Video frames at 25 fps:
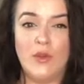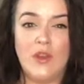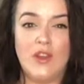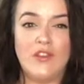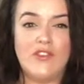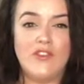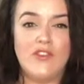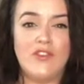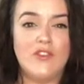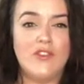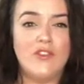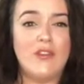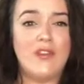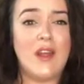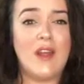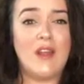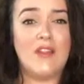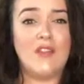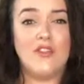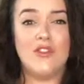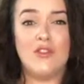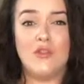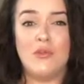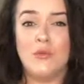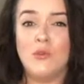It's just
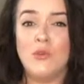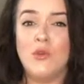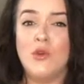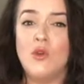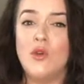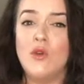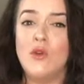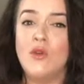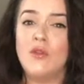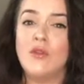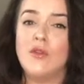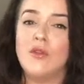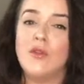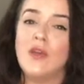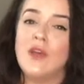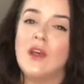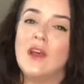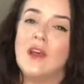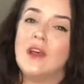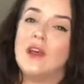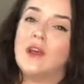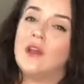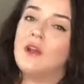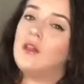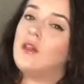that smooth
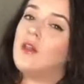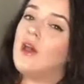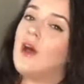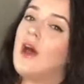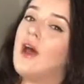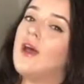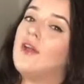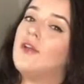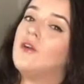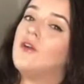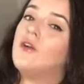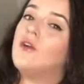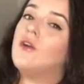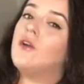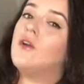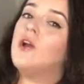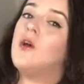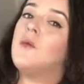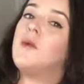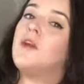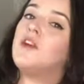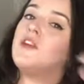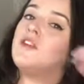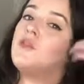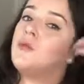glide on.
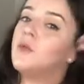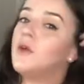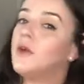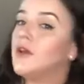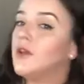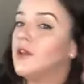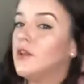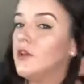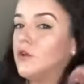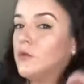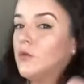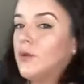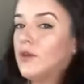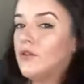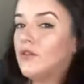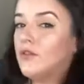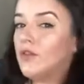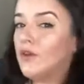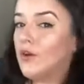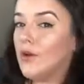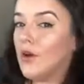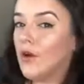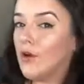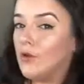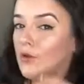I'm actually wearing a little bit of the
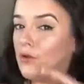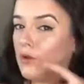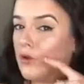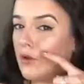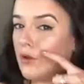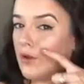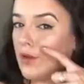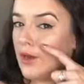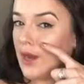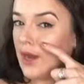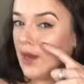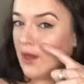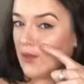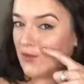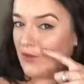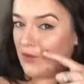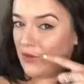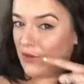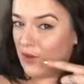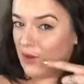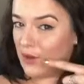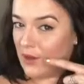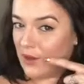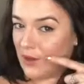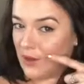gold glow now, so
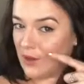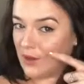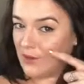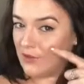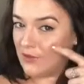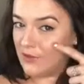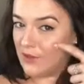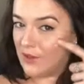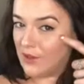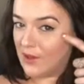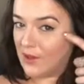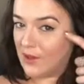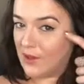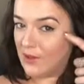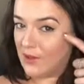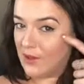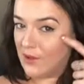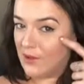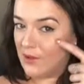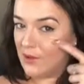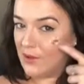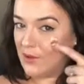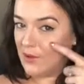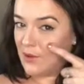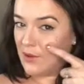you can kind of see
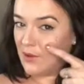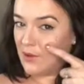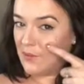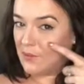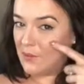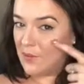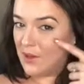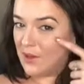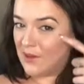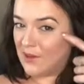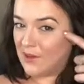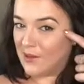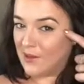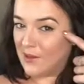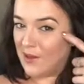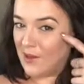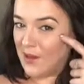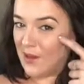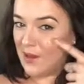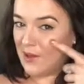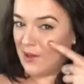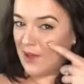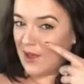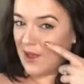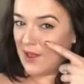my little
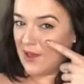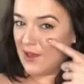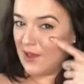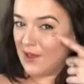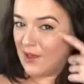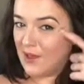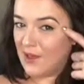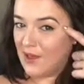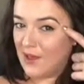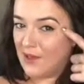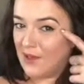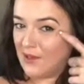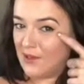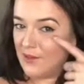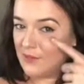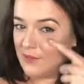highlight there.